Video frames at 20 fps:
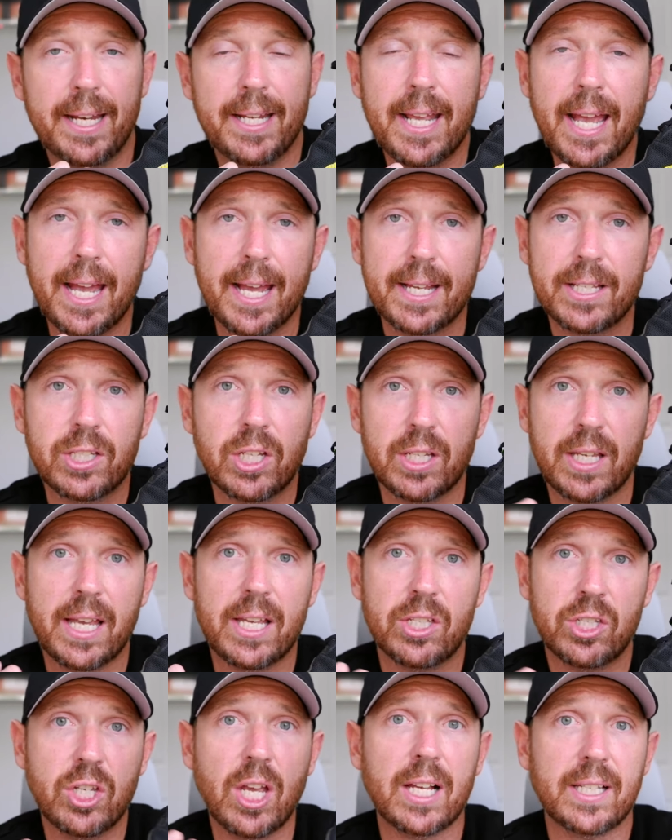yeah,
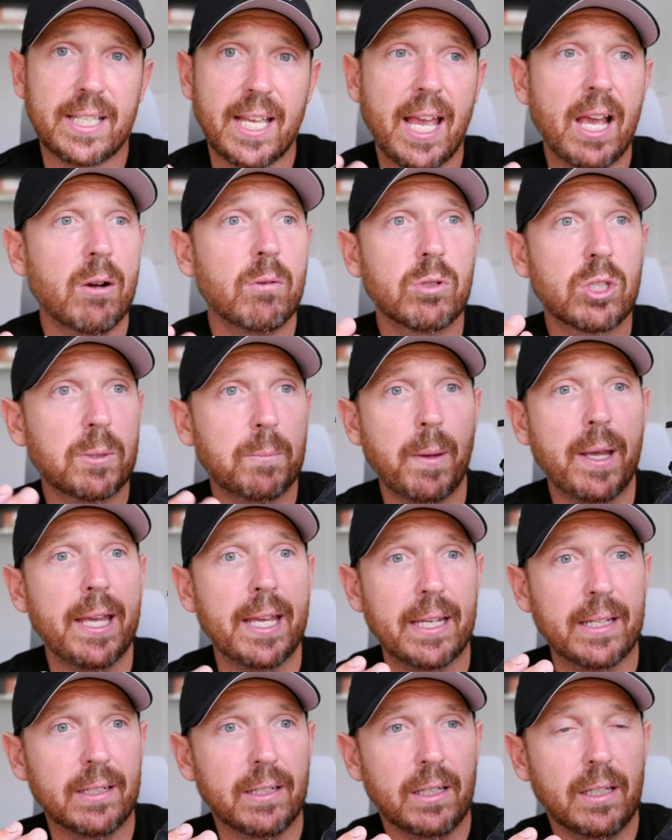it just held
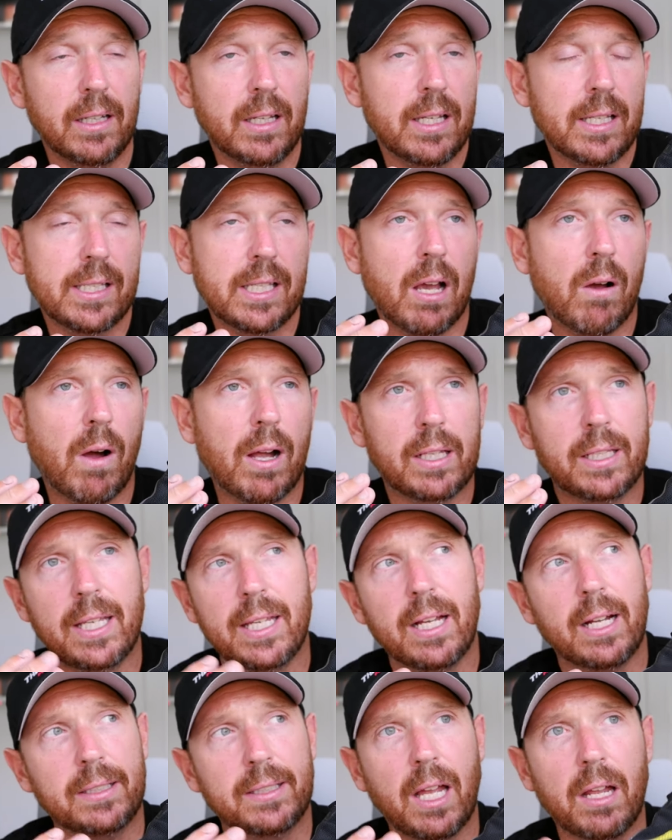speed. So I
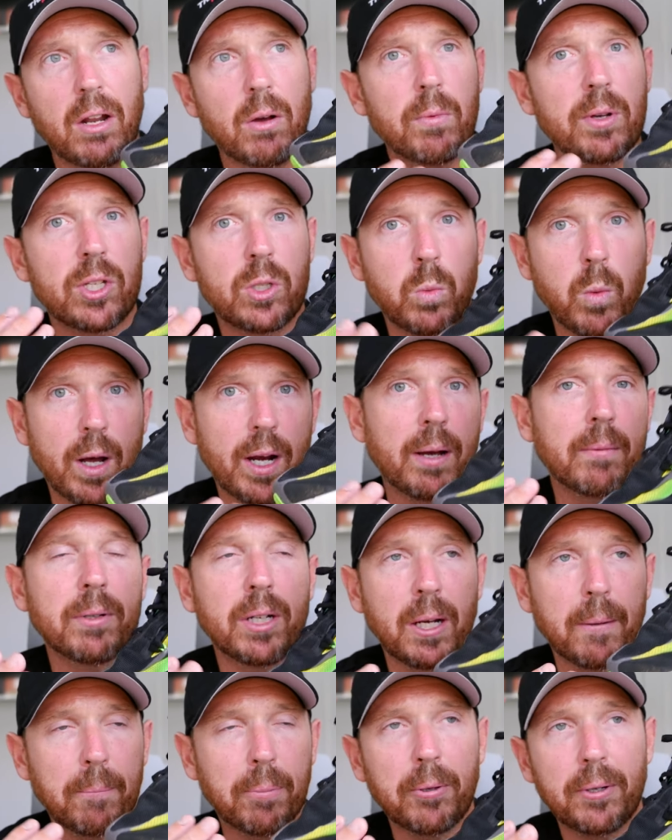think, I don't know which one I'm
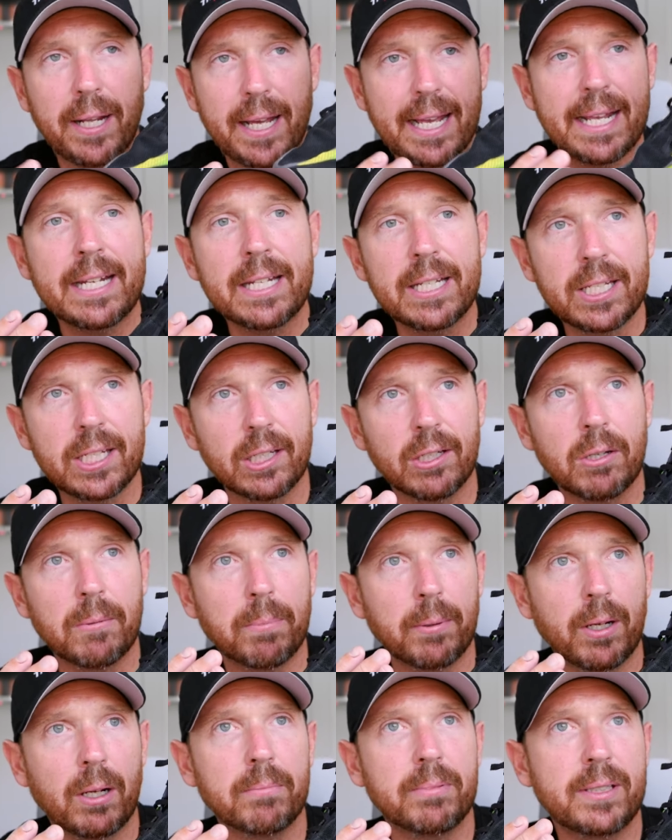going to put it into,
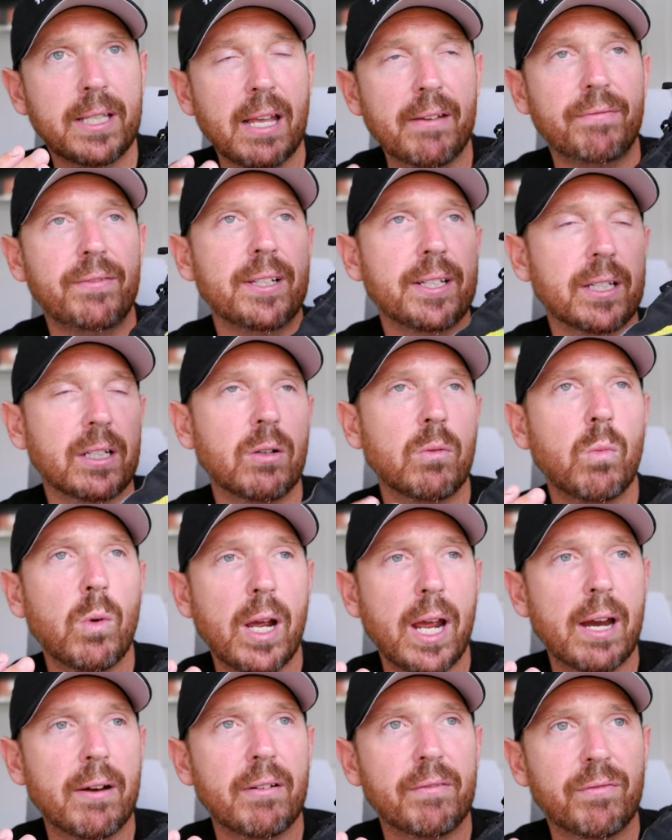but I'm definitely going to
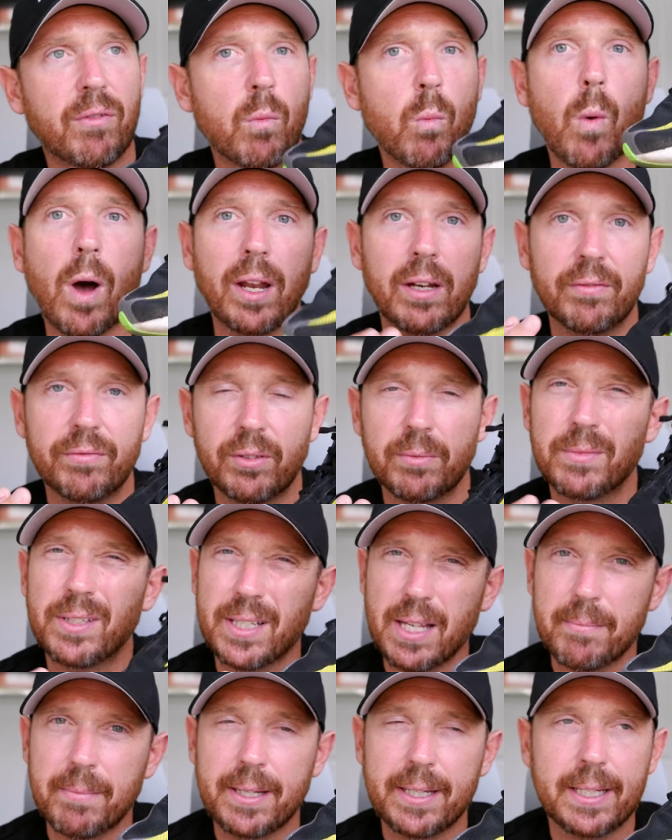wear it for one of them. Does
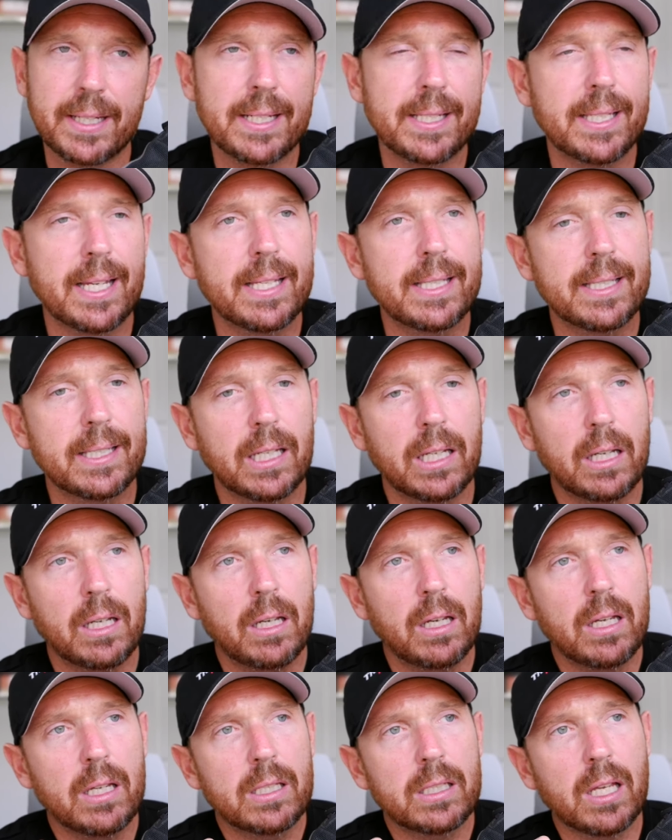that make any sense?
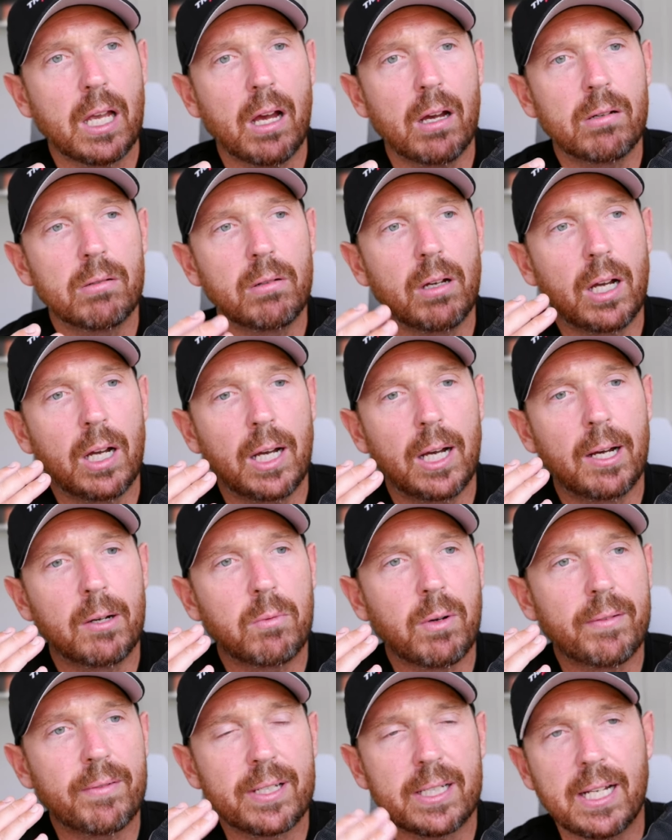So
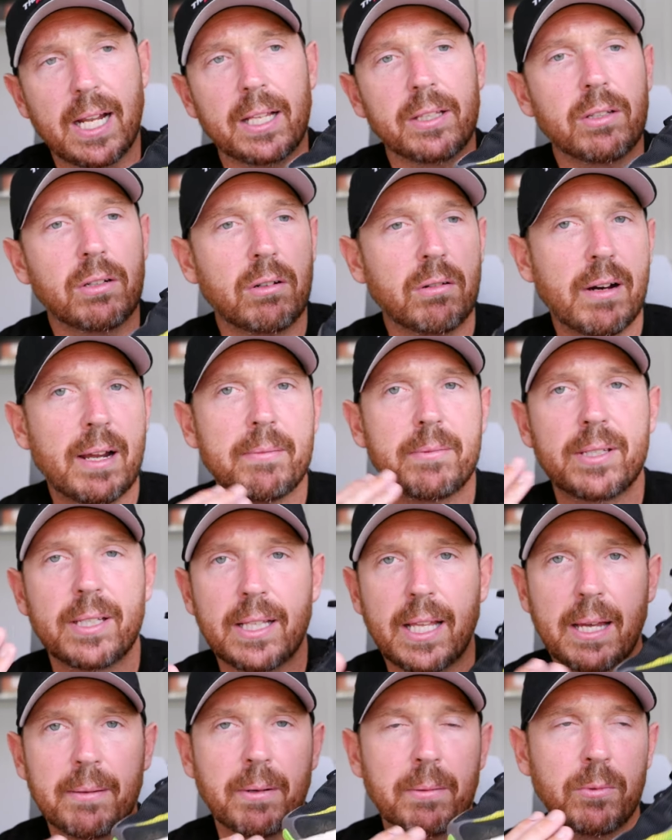whether it's London or
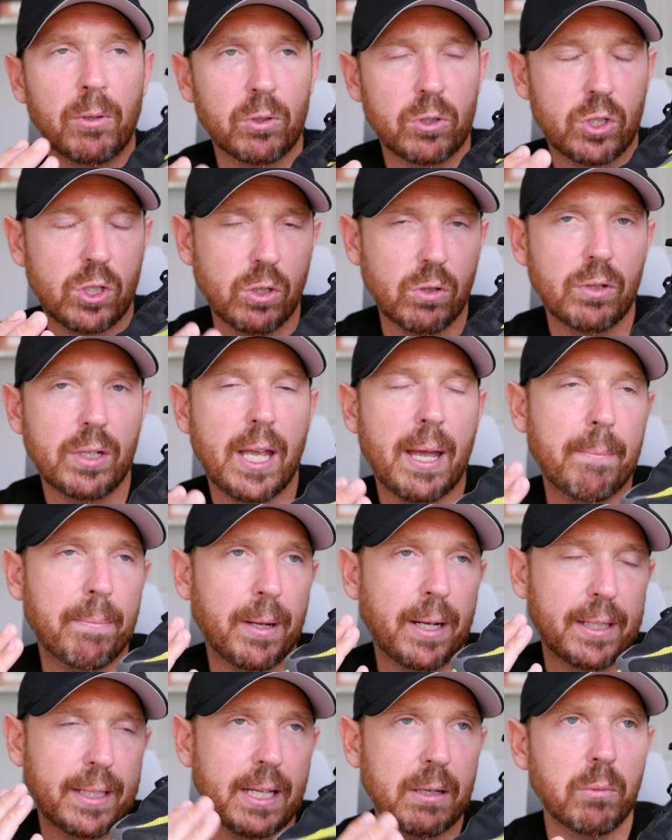Amsterdam, I'm not sure yet,
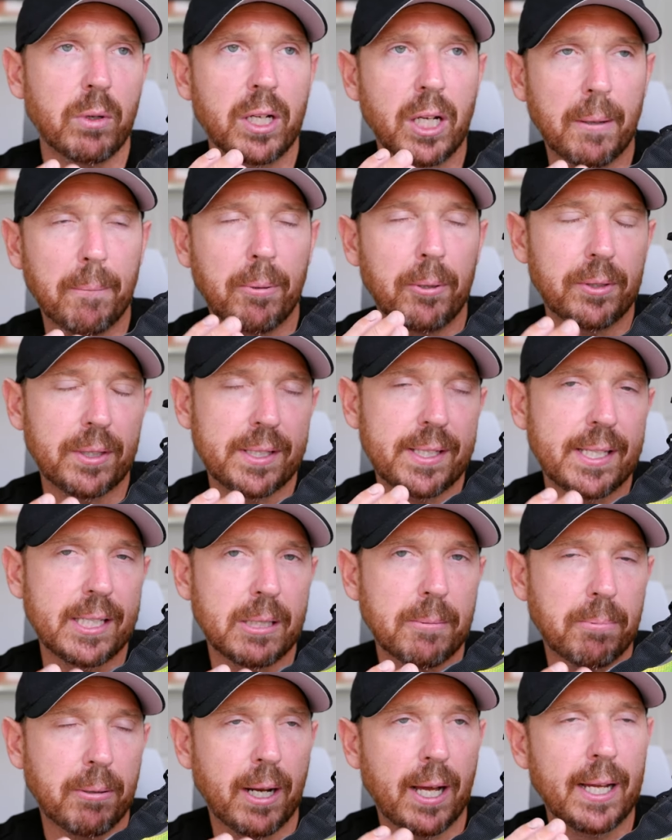but I think we're going to put this
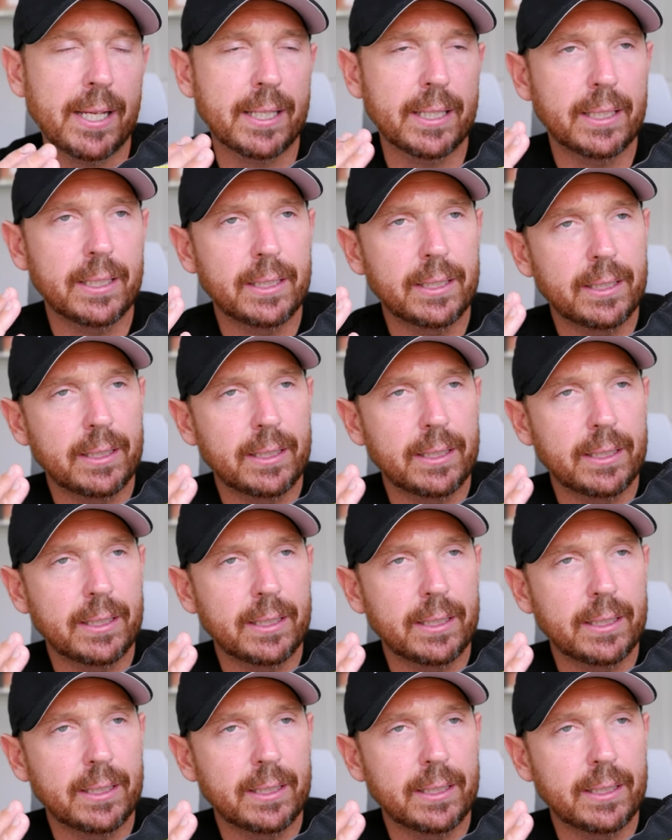into play